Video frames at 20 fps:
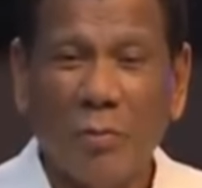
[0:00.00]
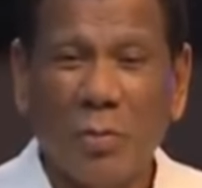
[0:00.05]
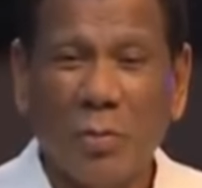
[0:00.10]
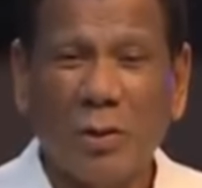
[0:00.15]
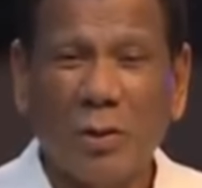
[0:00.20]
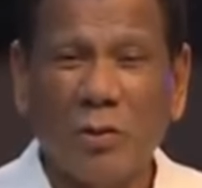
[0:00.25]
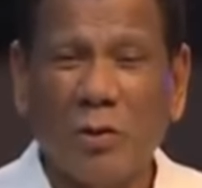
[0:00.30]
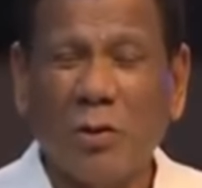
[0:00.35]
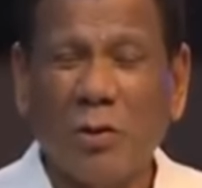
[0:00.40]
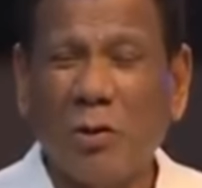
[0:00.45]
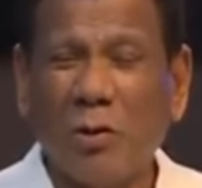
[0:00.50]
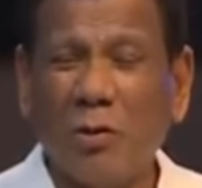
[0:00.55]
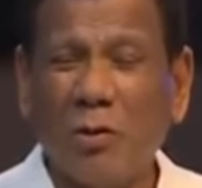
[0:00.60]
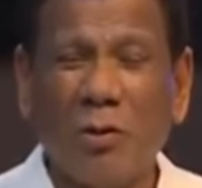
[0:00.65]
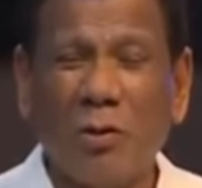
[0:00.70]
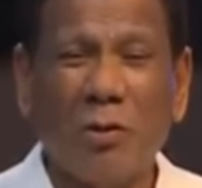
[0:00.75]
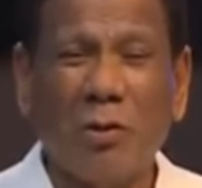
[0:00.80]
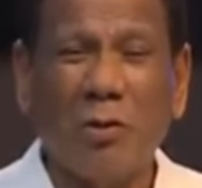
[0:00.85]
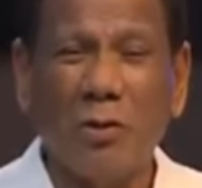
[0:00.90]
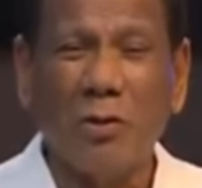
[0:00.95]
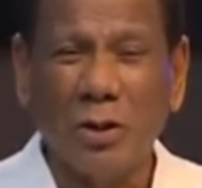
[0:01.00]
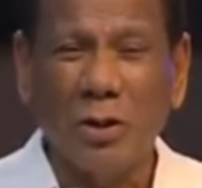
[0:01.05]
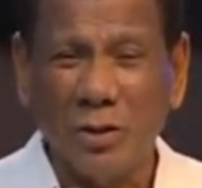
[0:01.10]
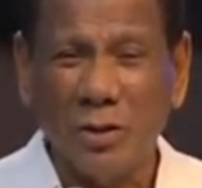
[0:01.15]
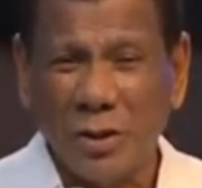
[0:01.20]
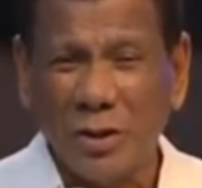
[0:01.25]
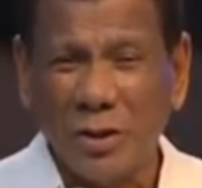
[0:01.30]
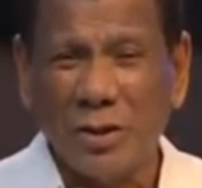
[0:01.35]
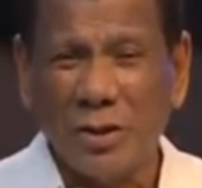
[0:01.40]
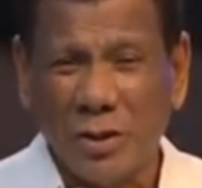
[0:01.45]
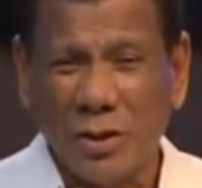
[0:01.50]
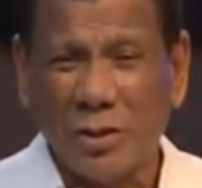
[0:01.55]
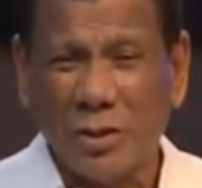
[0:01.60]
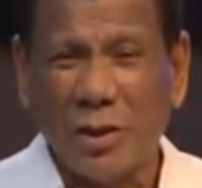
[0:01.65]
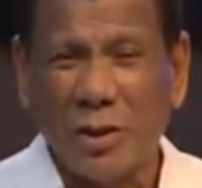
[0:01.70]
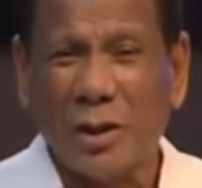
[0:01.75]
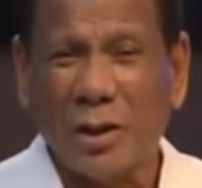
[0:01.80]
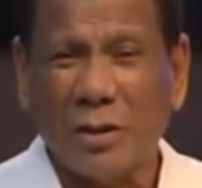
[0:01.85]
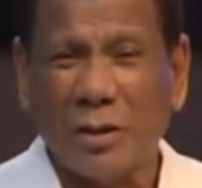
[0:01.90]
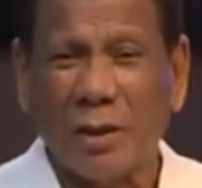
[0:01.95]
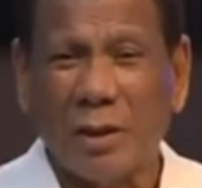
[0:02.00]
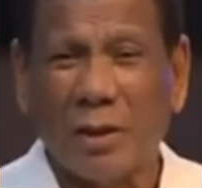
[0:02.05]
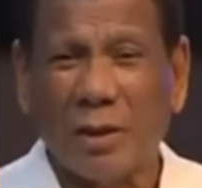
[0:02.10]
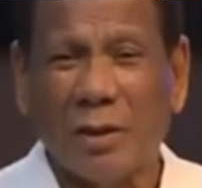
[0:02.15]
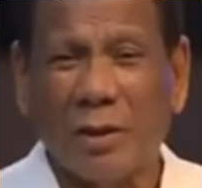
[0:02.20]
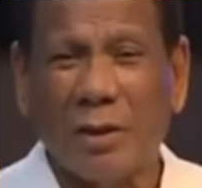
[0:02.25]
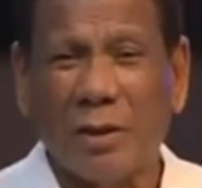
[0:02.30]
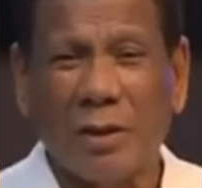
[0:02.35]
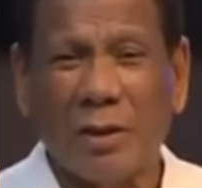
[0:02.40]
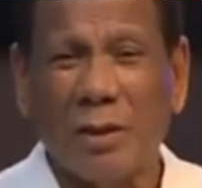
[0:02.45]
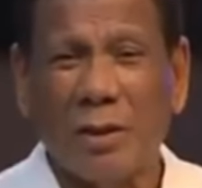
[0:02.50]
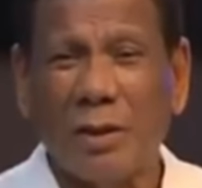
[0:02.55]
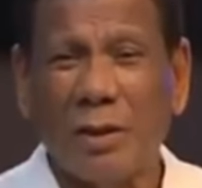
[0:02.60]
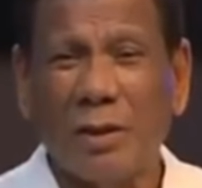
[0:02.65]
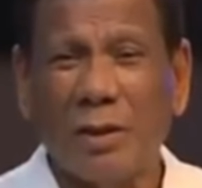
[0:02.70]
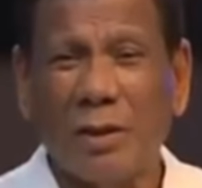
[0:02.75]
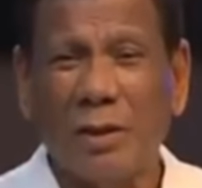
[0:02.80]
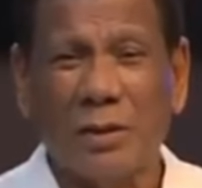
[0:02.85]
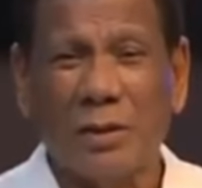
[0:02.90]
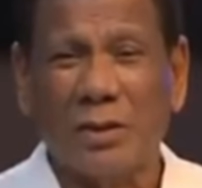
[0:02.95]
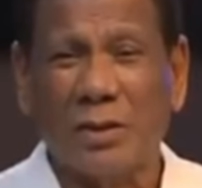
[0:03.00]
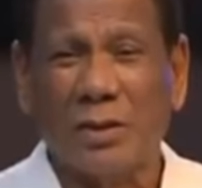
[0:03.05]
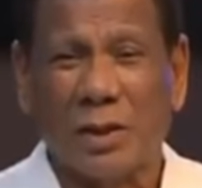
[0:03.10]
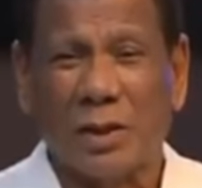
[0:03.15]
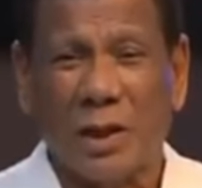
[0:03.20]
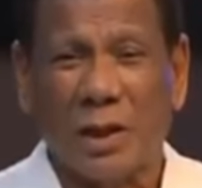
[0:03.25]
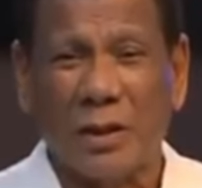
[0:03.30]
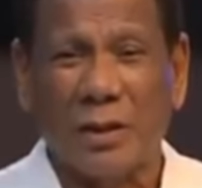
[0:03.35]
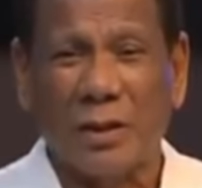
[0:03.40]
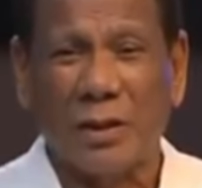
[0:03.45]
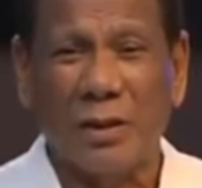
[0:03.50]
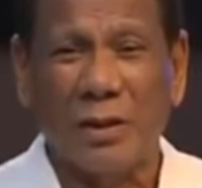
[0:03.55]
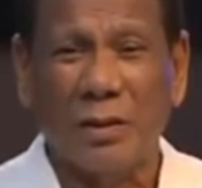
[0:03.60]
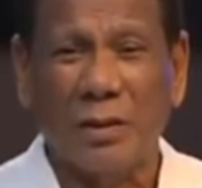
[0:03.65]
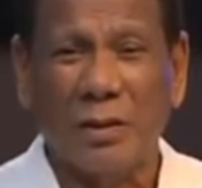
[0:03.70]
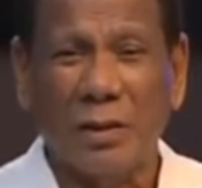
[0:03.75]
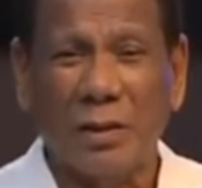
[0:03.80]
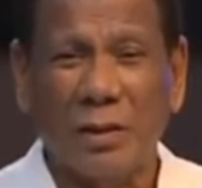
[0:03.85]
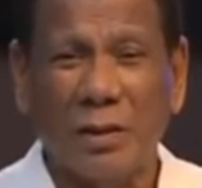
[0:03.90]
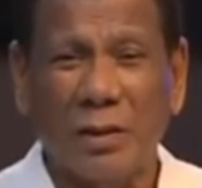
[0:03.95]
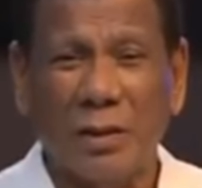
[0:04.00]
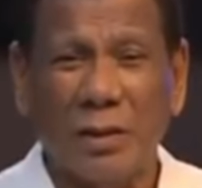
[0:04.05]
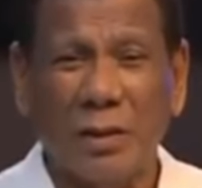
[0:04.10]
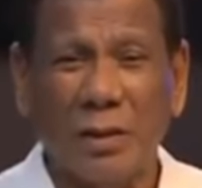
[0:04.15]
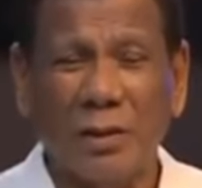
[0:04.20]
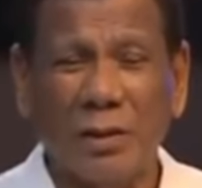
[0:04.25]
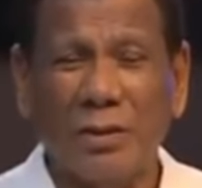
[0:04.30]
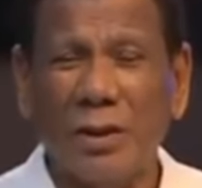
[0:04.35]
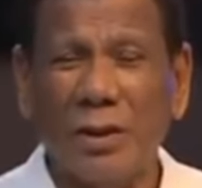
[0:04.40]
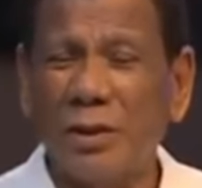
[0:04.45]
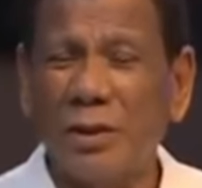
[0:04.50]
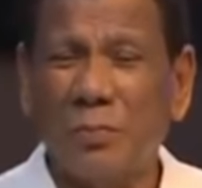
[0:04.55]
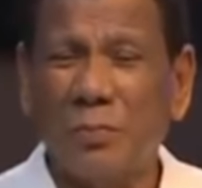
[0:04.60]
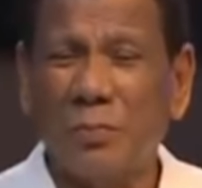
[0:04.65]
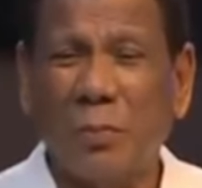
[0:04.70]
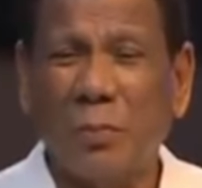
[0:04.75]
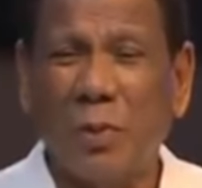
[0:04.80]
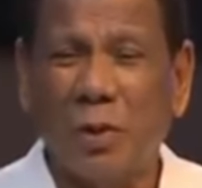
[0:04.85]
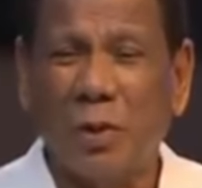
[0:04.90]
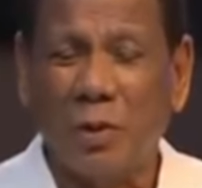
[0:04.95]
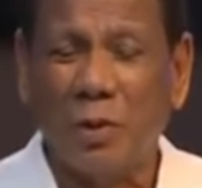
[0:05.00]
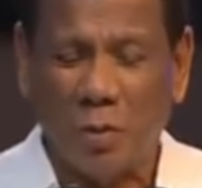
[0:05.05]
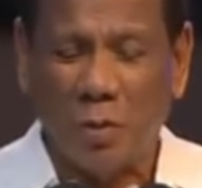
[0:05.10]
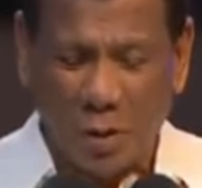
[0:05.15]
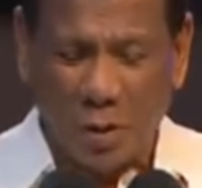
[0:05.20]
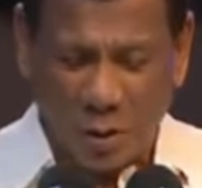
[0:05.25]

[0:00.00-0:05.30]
But all, just take it in stride. It's just pabiro